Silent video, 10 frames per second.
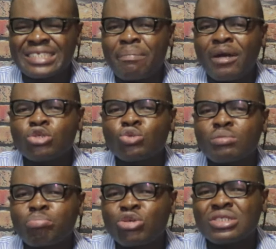about to
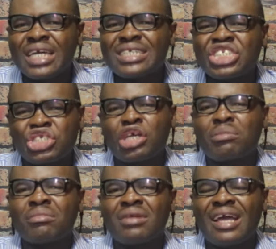project
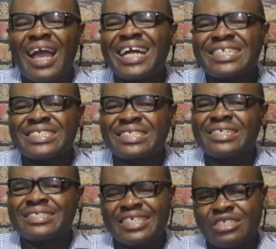shame and
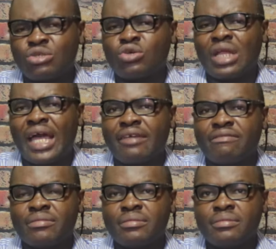disgrace into your
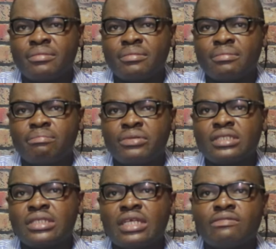life.
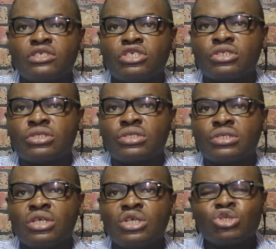Praise the living
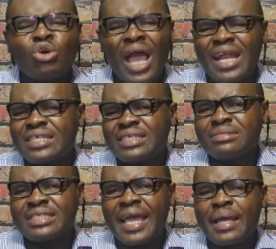Jesus. So, and at the
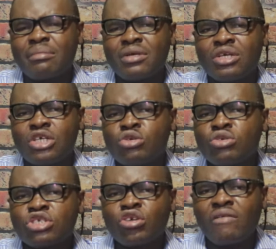same time, you
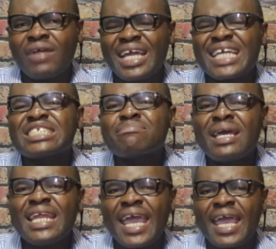discover a
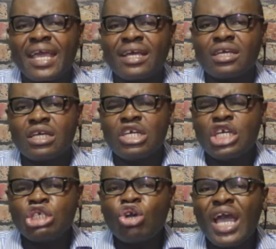smelly hair.
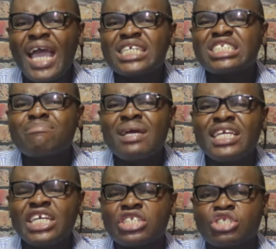Your hair is
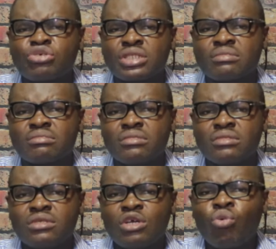smelly in the dream.
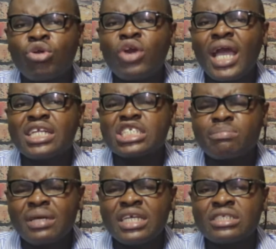When your hair is
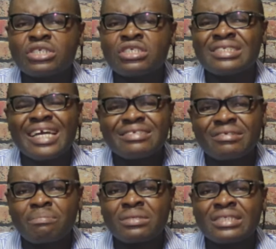smelling in the dream, that
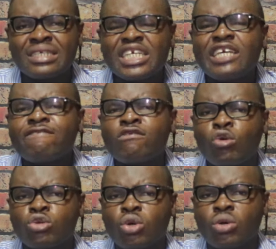represents evil
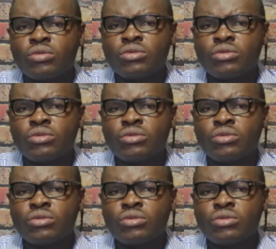odor.